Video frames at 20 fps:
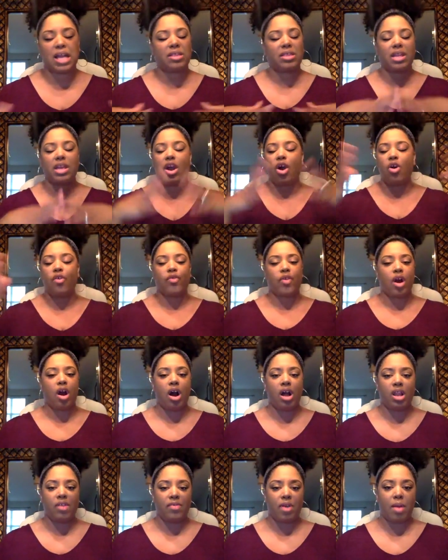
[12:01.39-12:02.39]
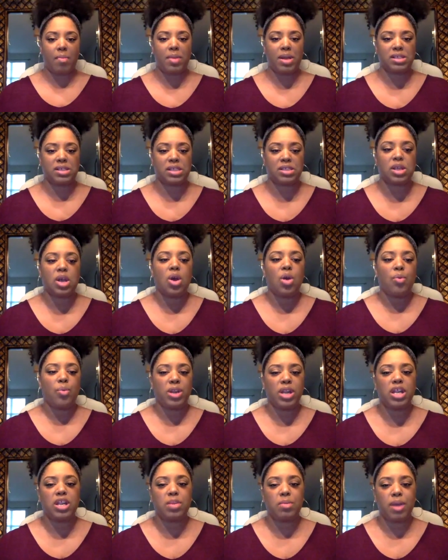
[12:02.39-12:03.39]
the overall of our business. We
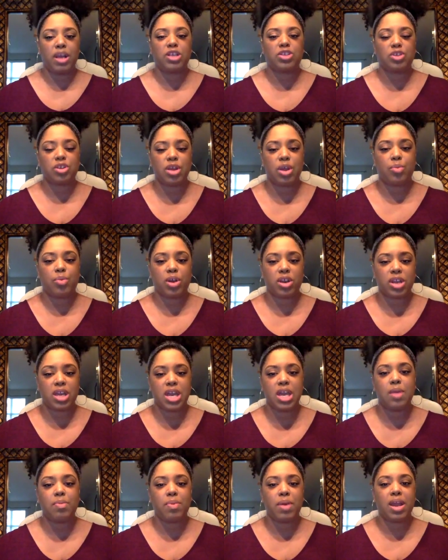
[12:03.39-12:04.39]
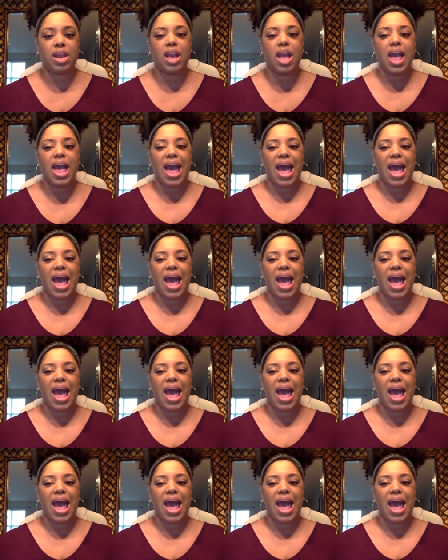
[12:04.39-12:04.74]
need to make sure that we're keeping